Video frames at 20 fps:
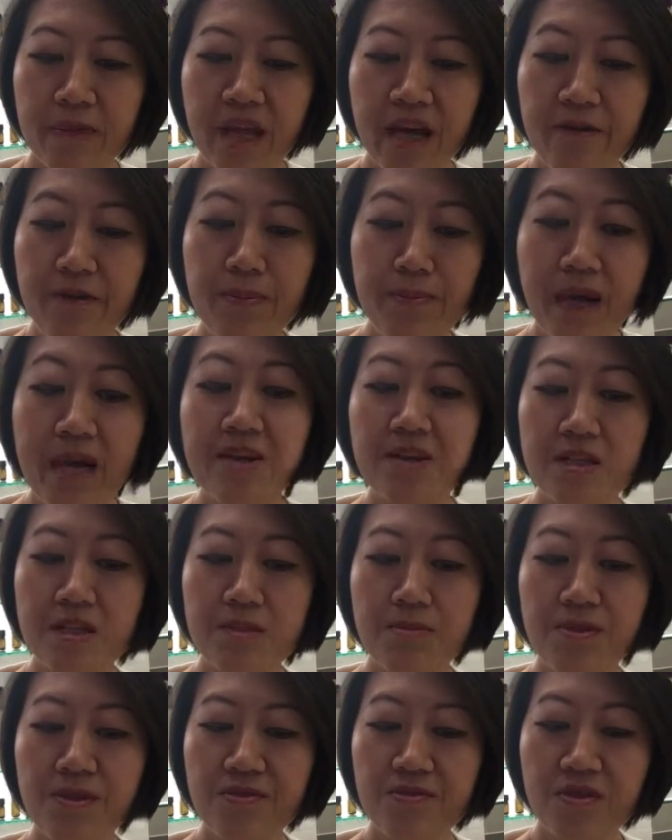every
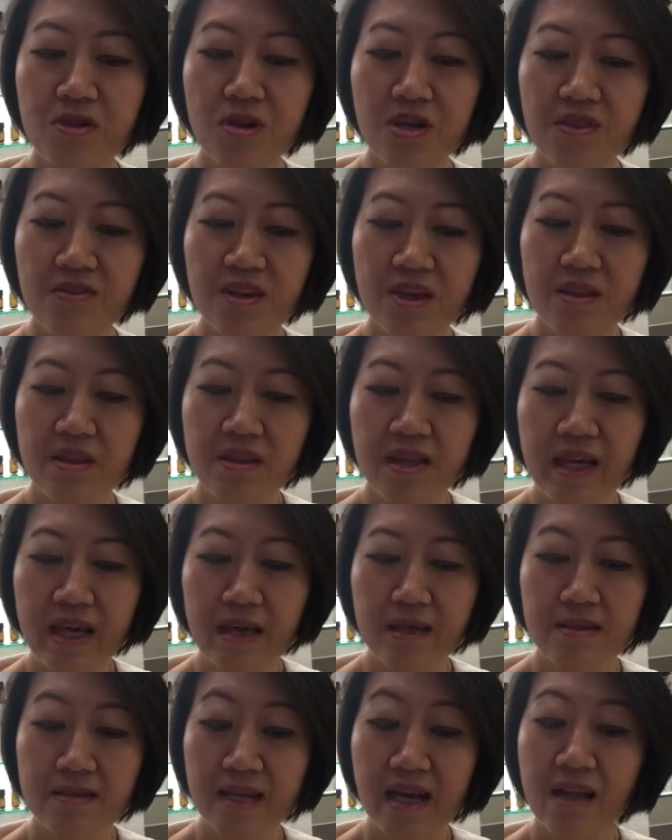batch before even they
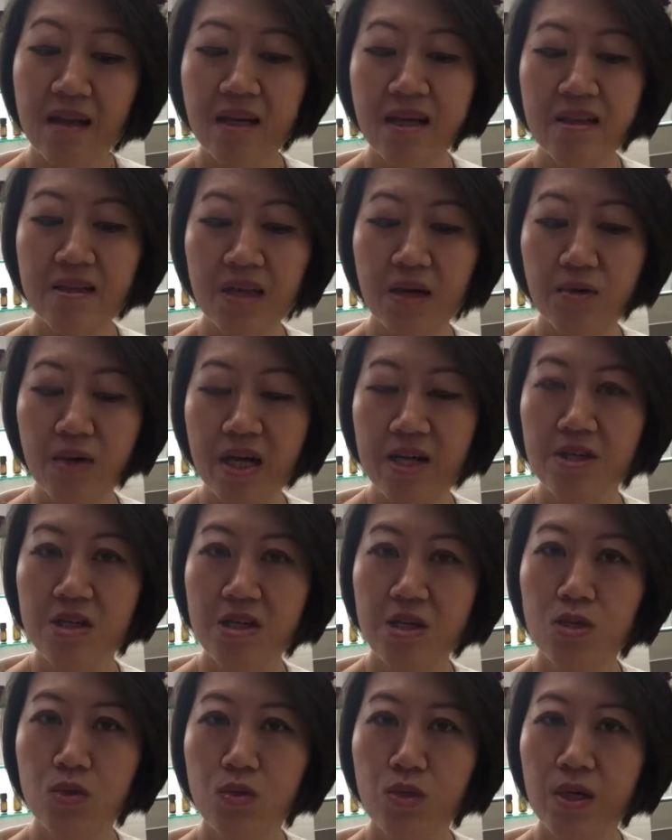sell it, they will
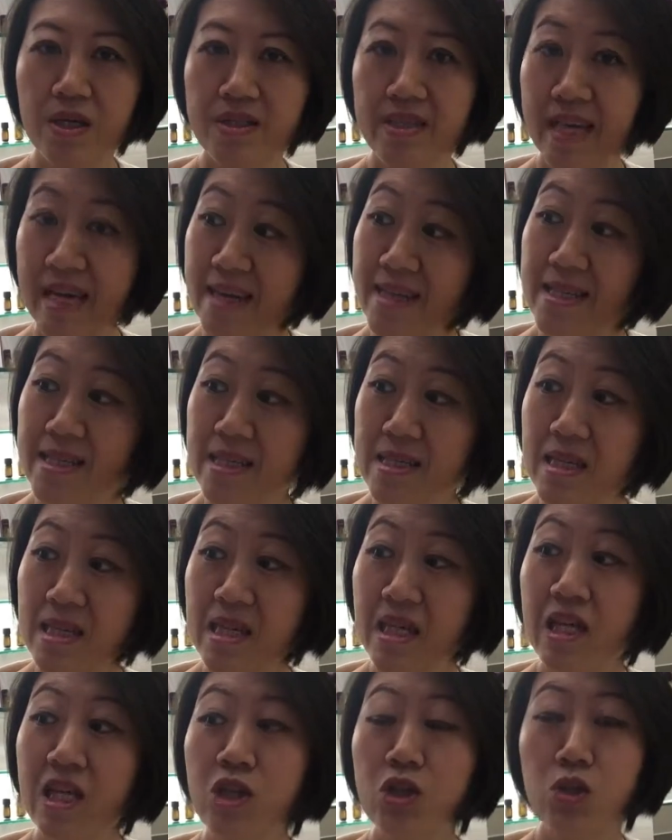actually do a test
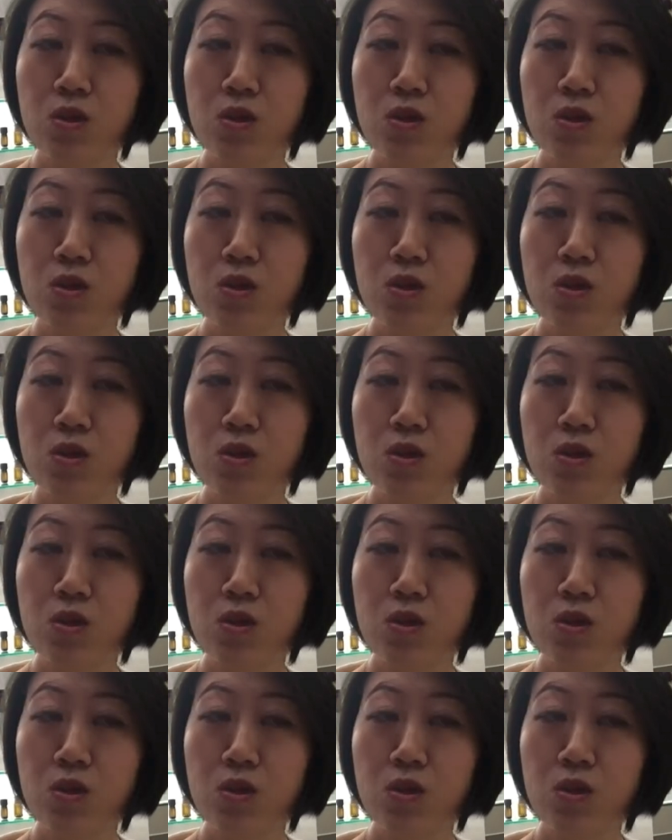yeah.